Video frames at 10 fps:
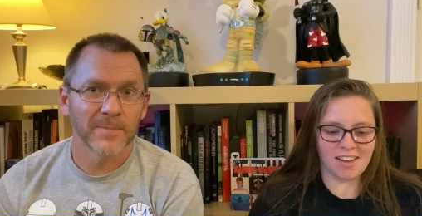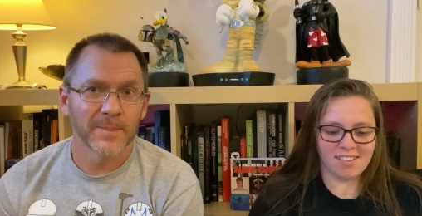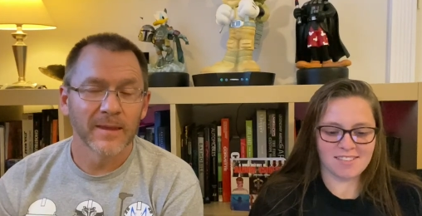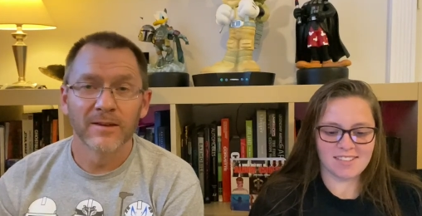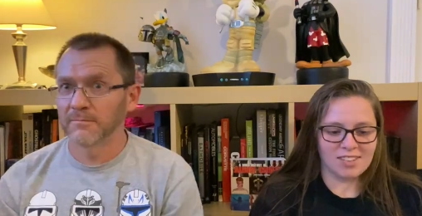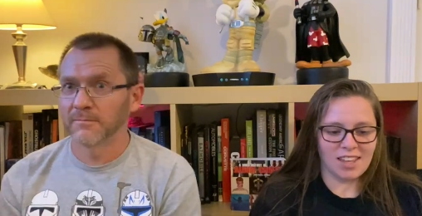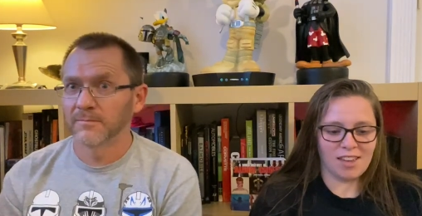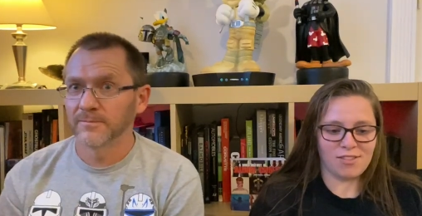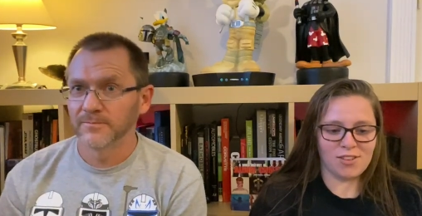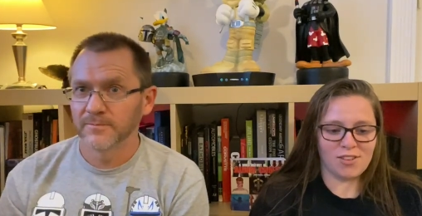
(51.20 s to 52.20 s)
Speaker 1: A.
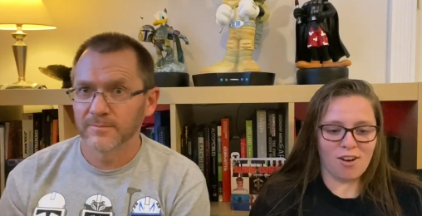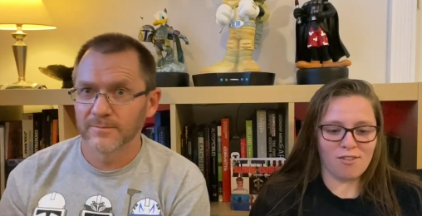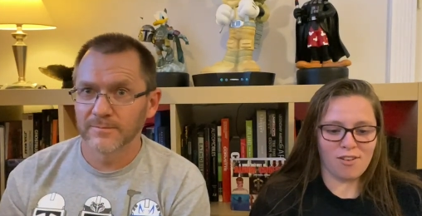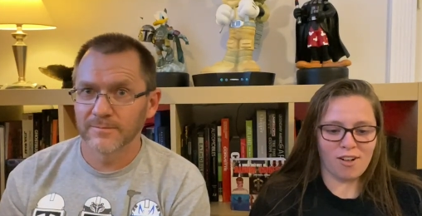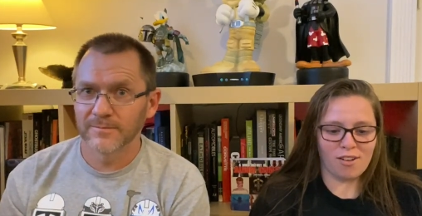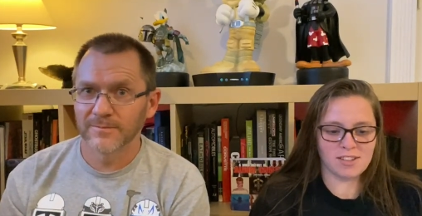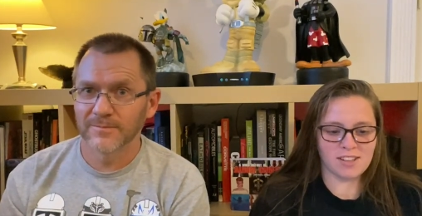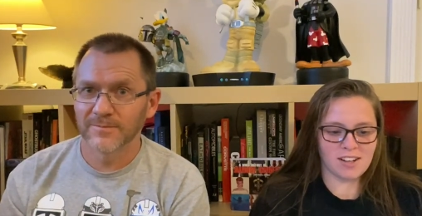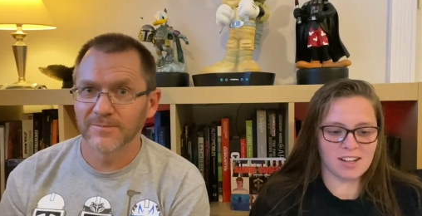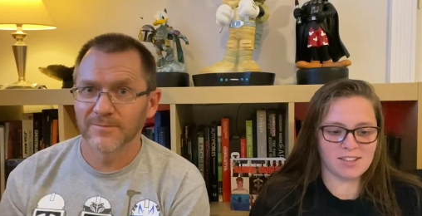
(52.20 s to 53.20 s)
If you don't follow us
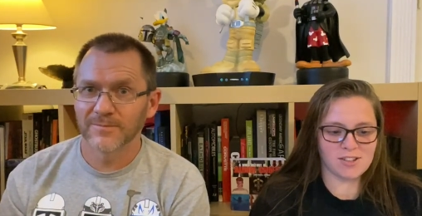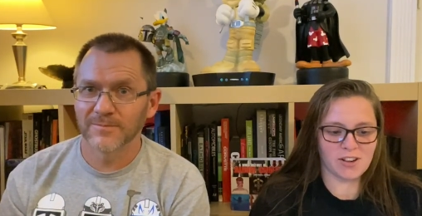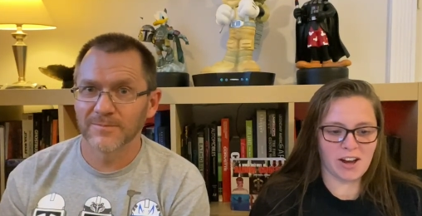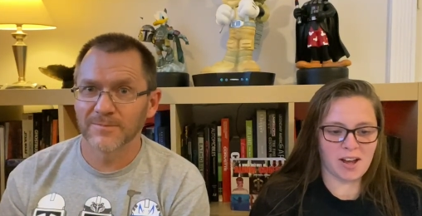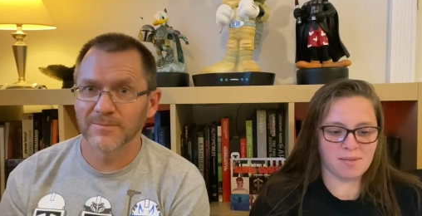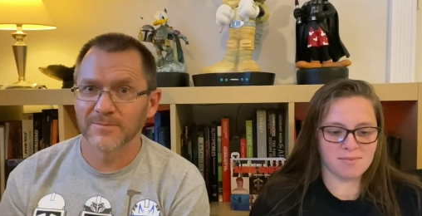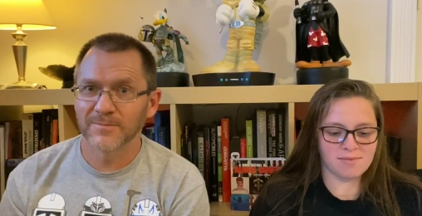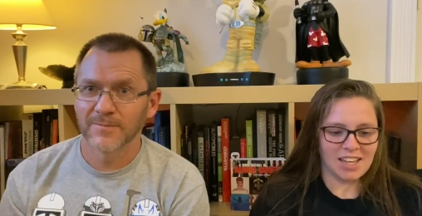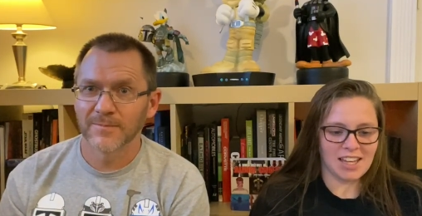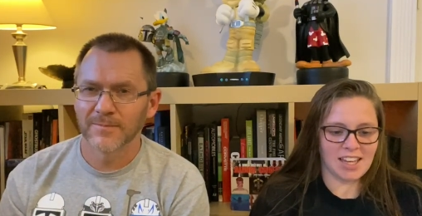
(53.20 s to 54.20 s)
on Instagram,
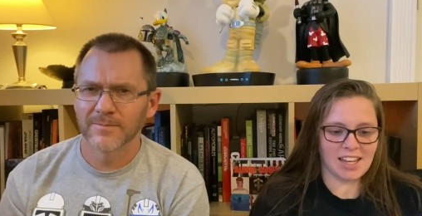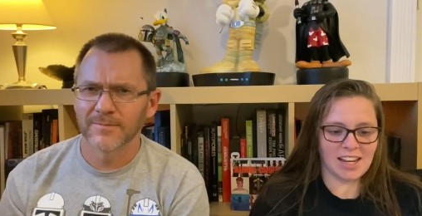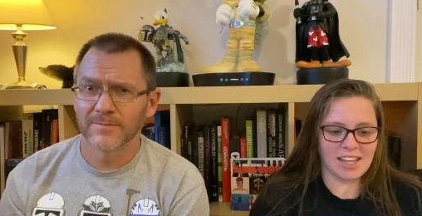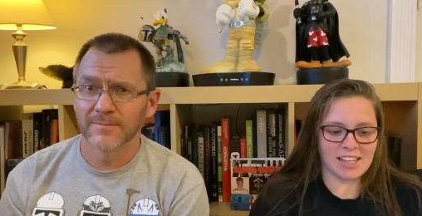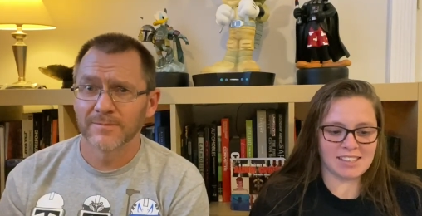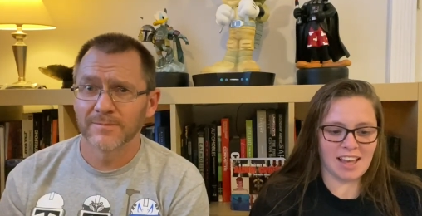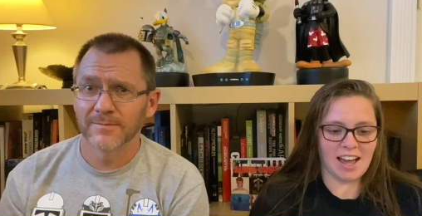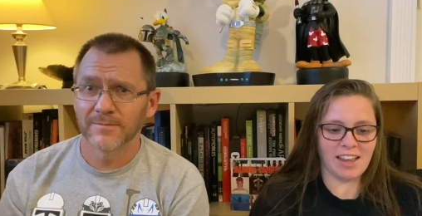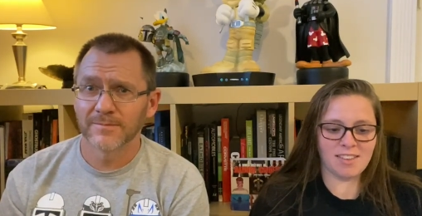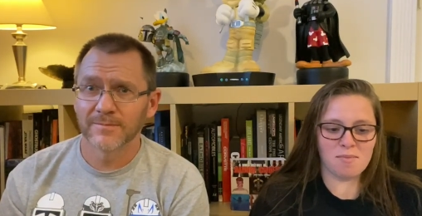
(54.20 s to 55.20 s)
it is
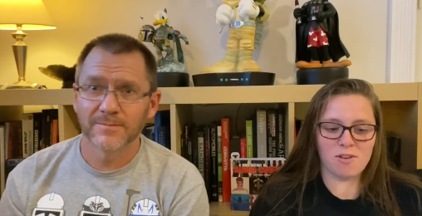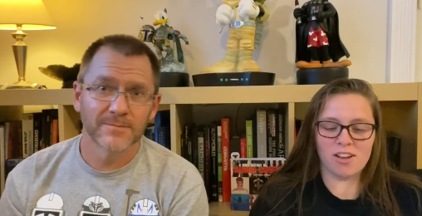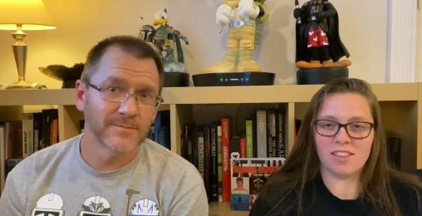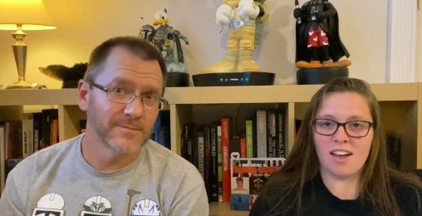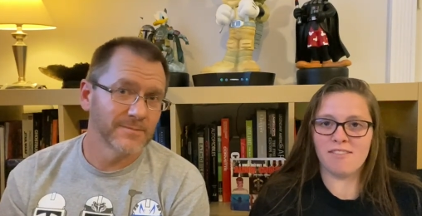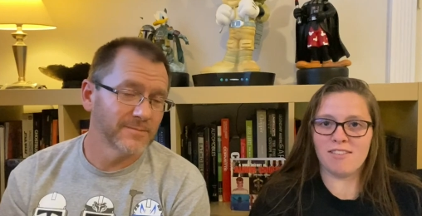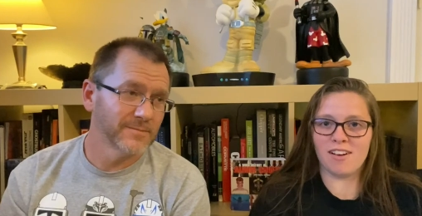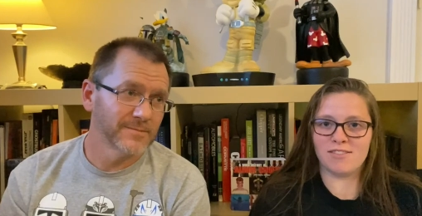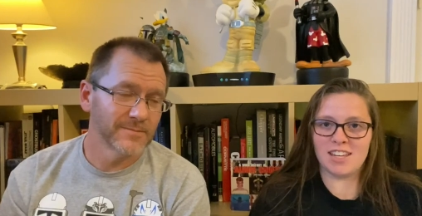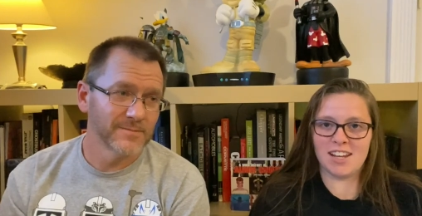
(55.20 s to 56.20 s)
at The Boring Life
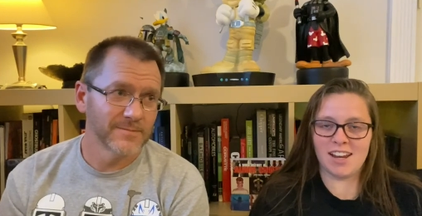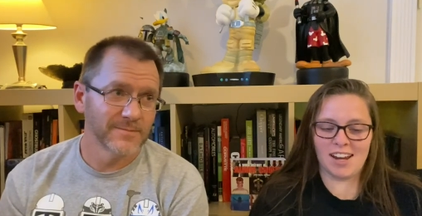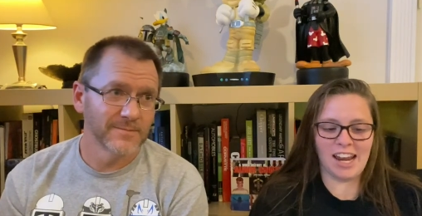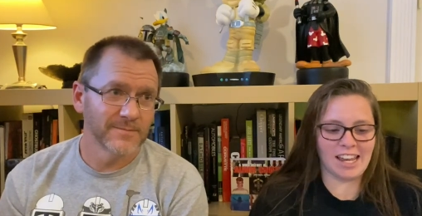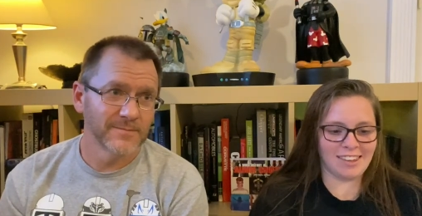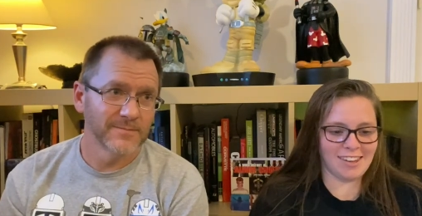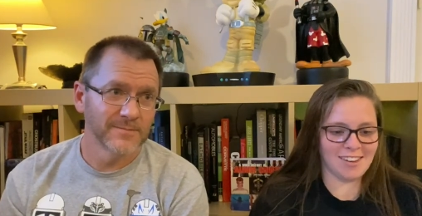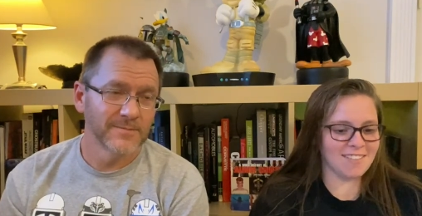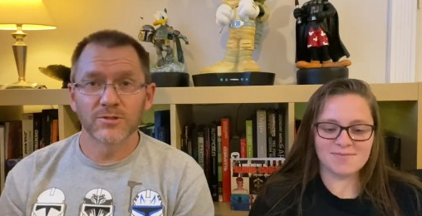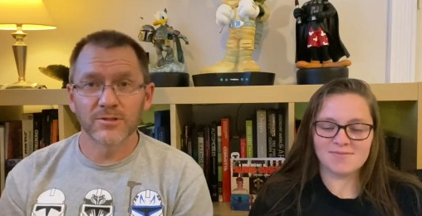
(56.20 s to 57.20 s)
of Dean and
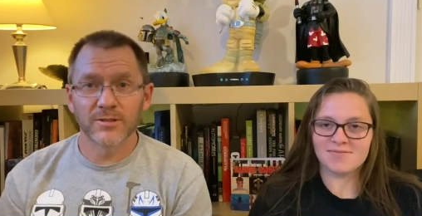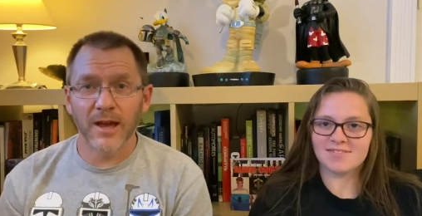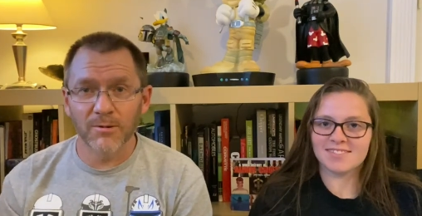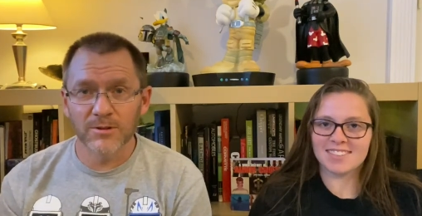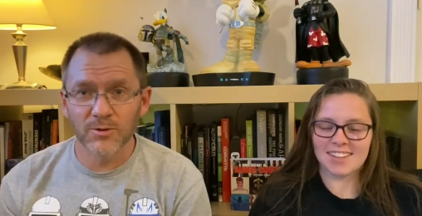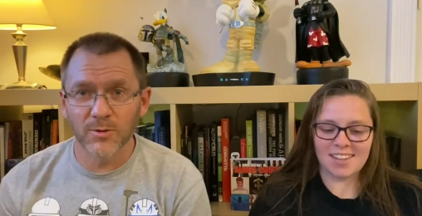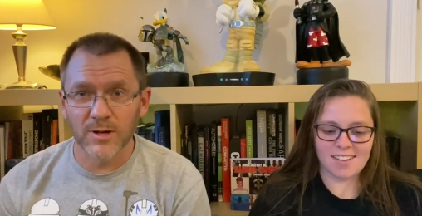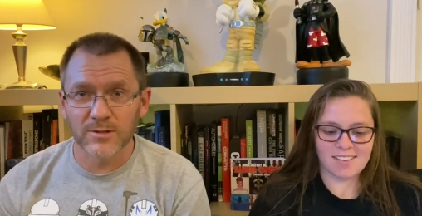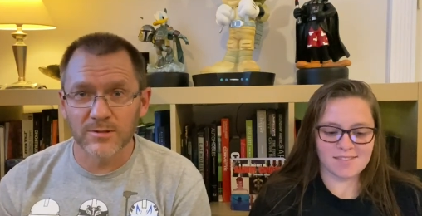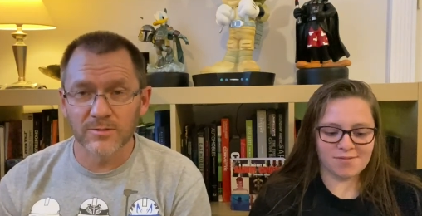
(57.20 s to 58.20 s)
Hailey.
Speaker 2: She scoured the
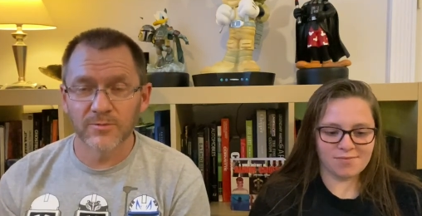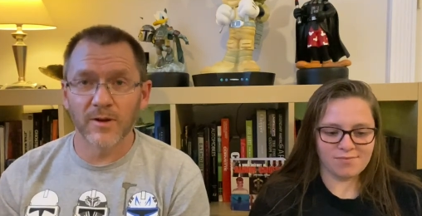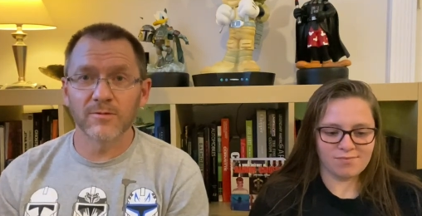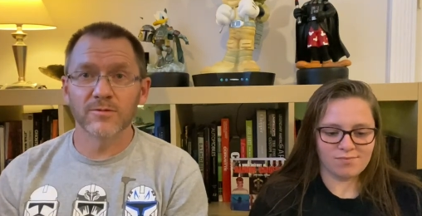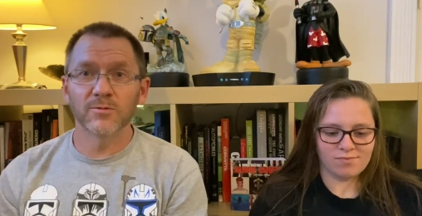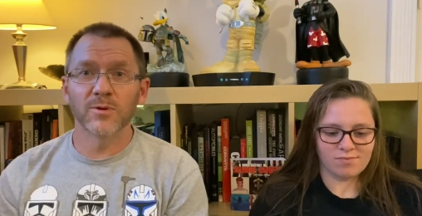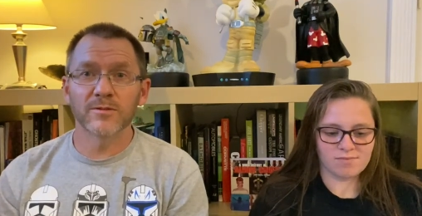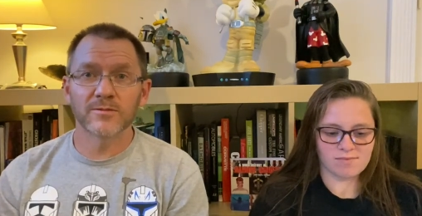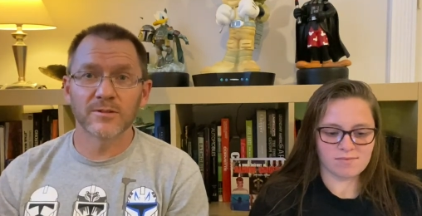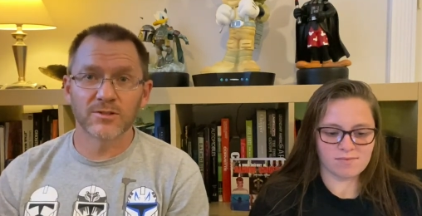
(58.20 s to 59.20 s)
questions, found the
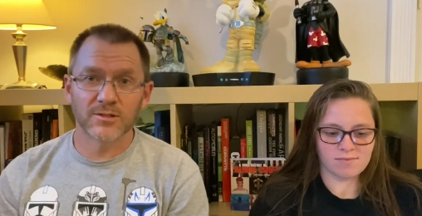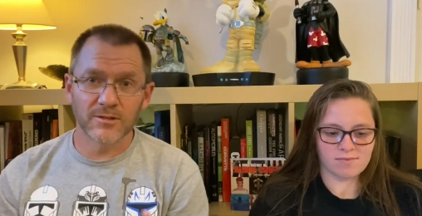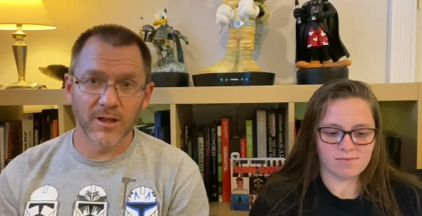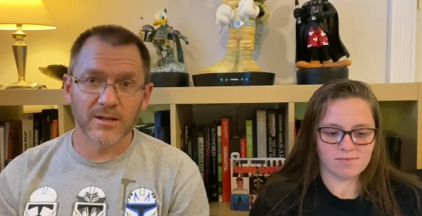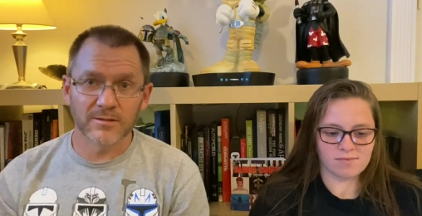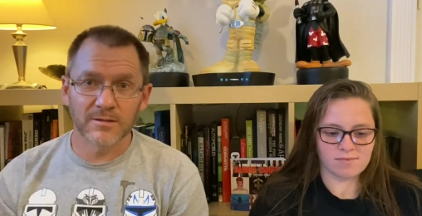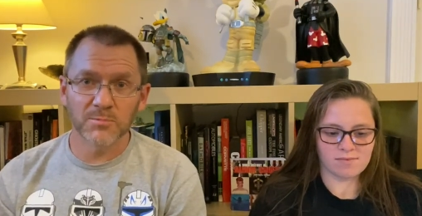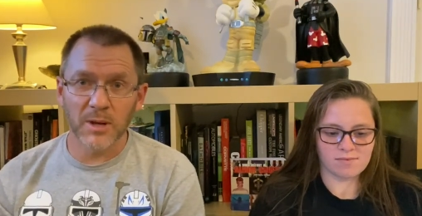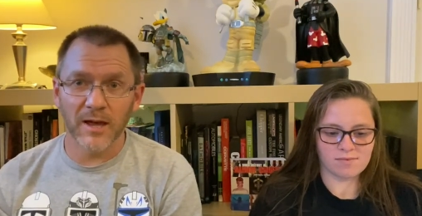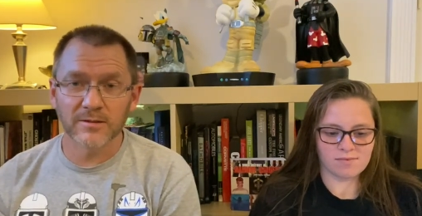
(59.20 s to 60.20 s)
ones that she likes the
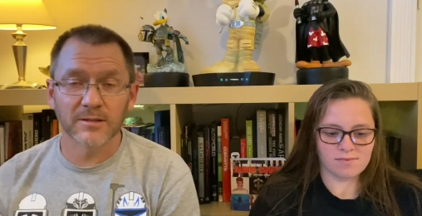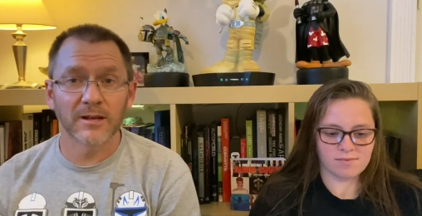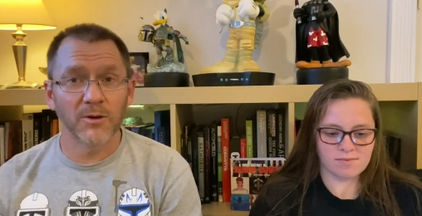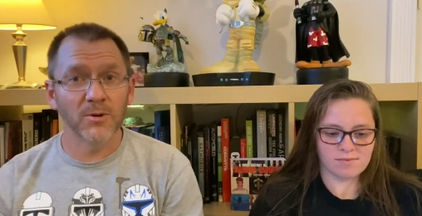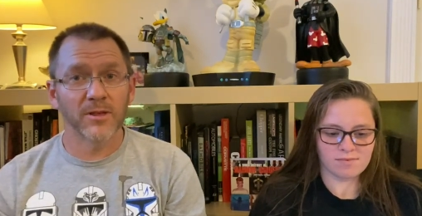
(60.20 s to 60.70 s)
best, and I want